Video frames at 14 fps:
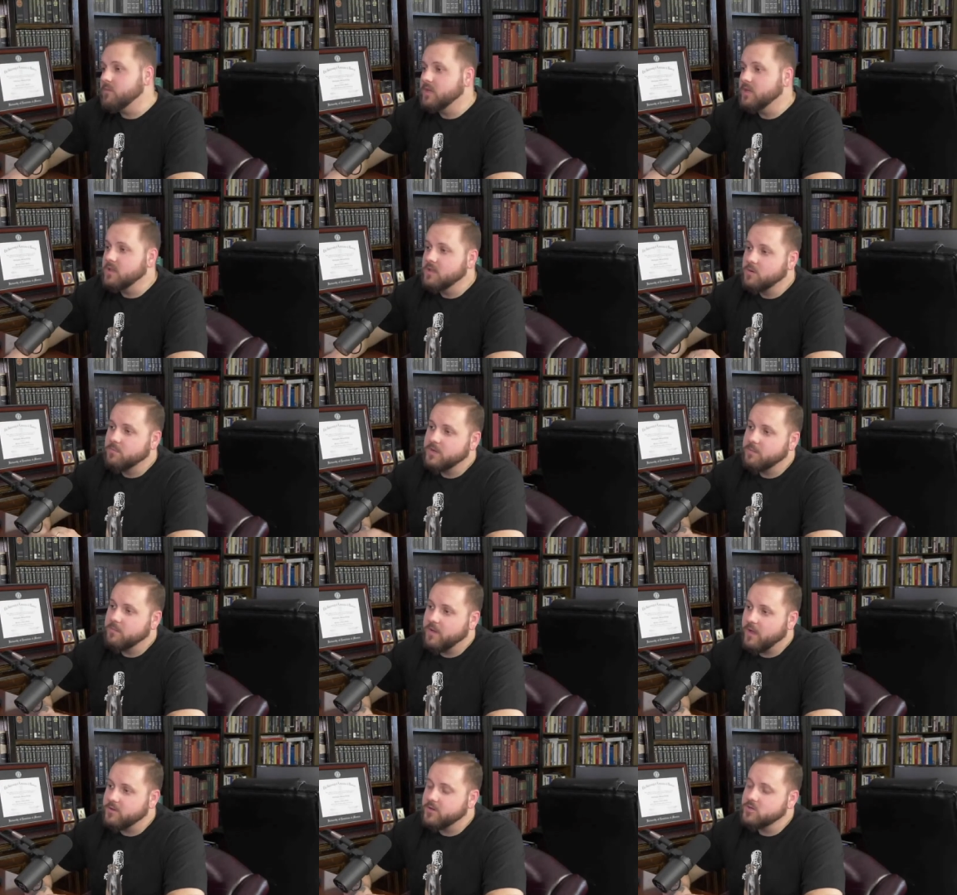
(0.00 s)
little bit
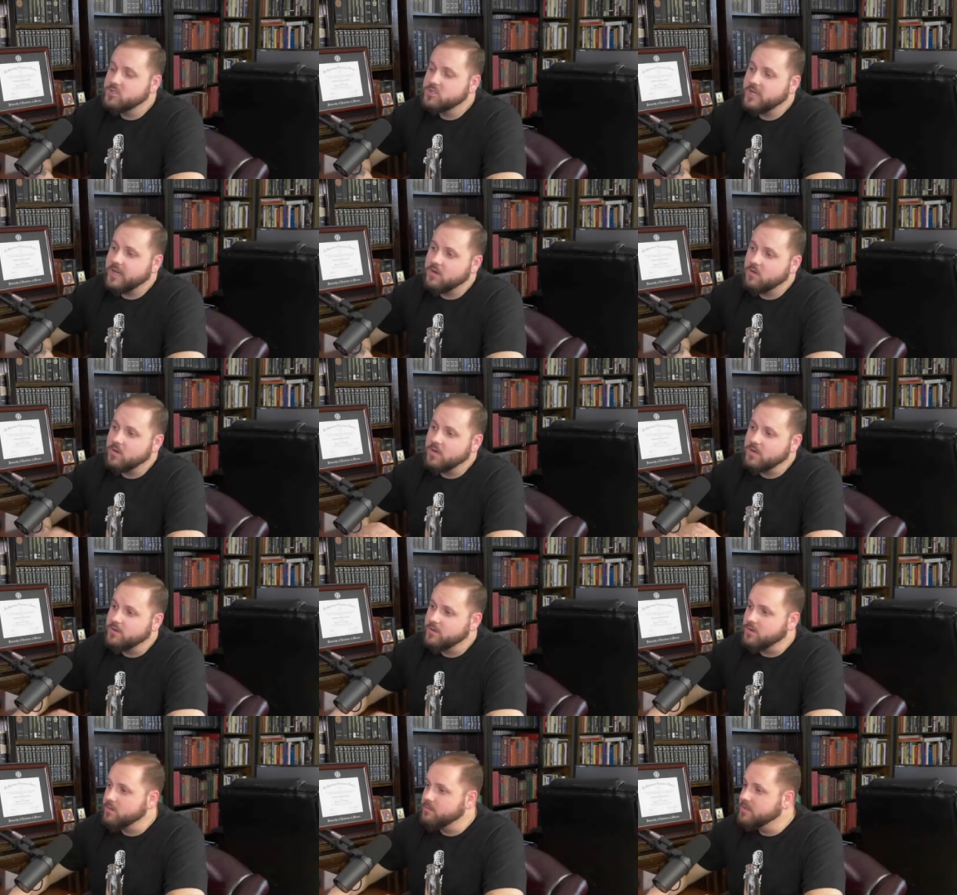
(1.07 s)
about your channel and
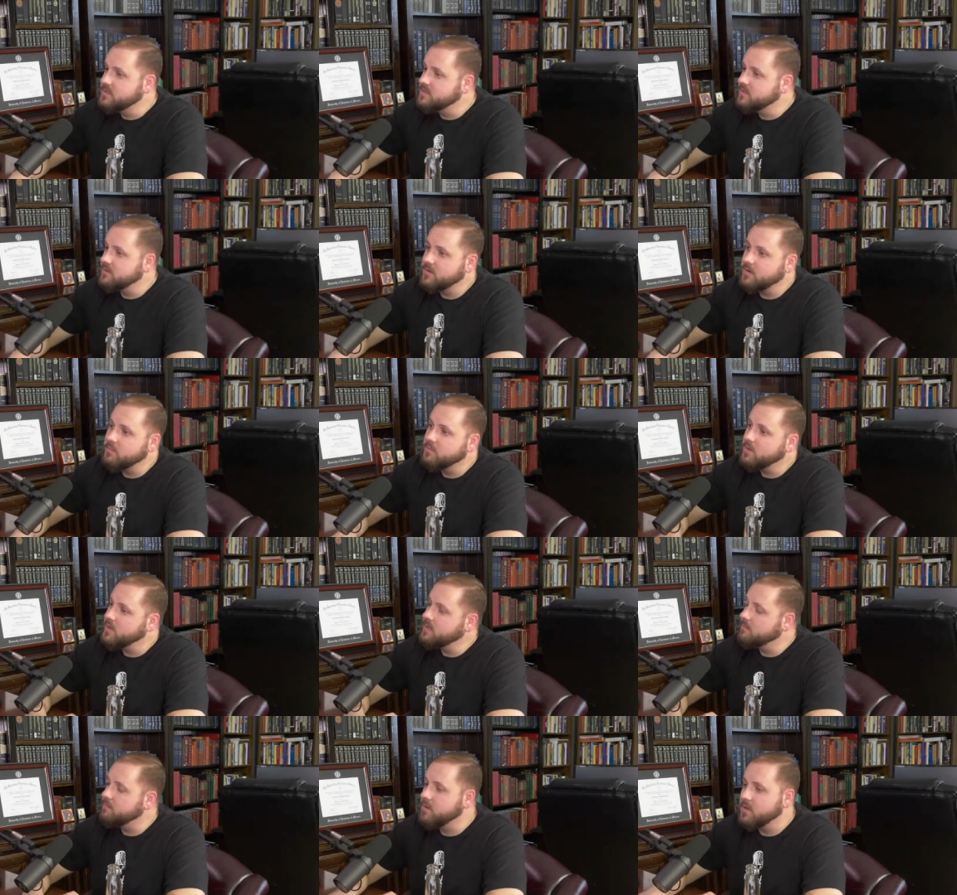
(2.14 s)
your material. Put in a
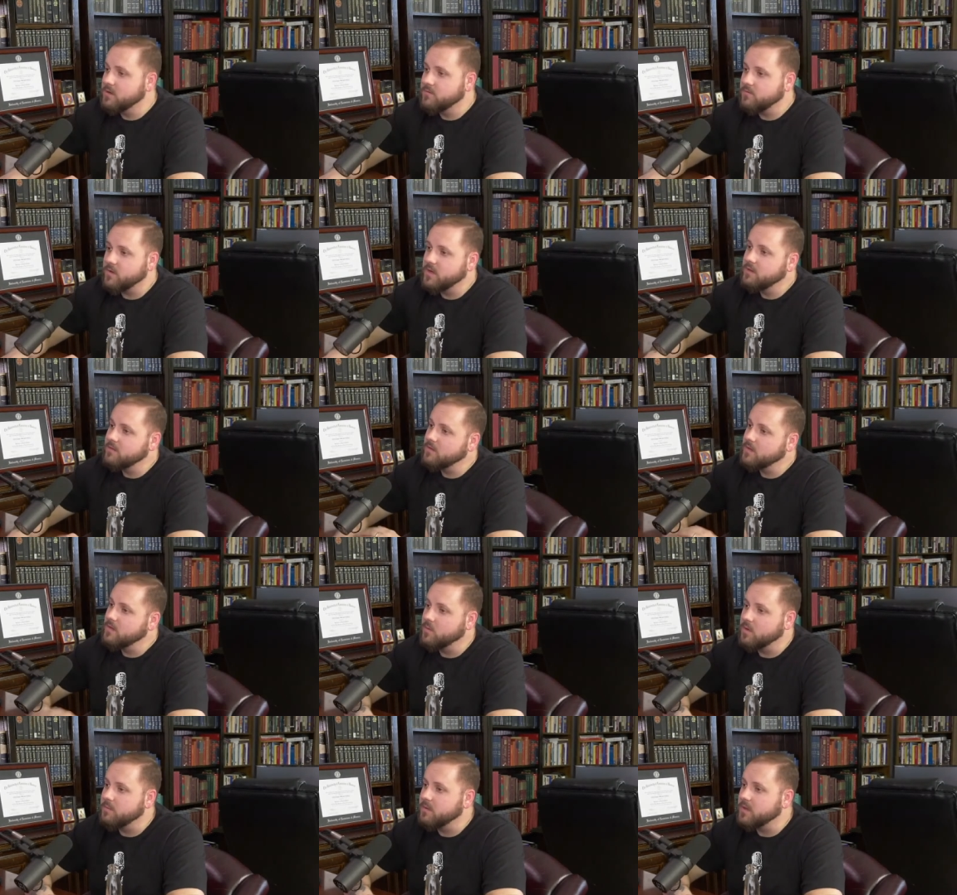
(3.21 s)
plug for anything
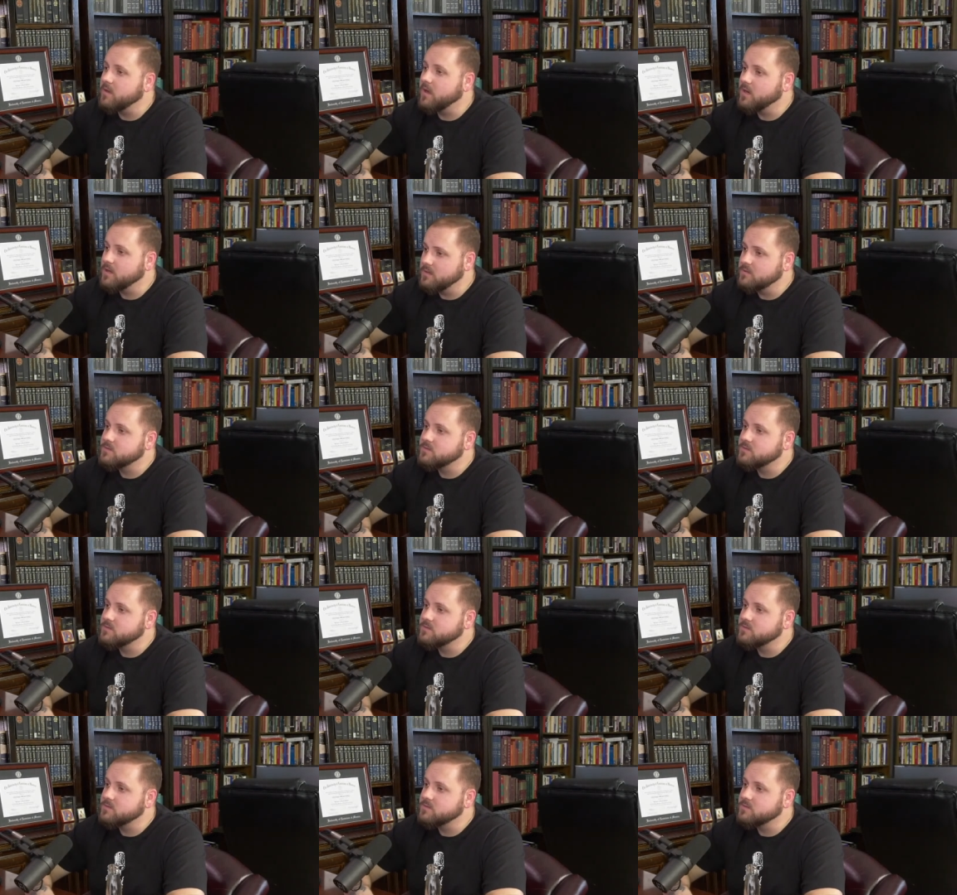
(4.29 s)
awesome. you want to make. Yeah, definitely.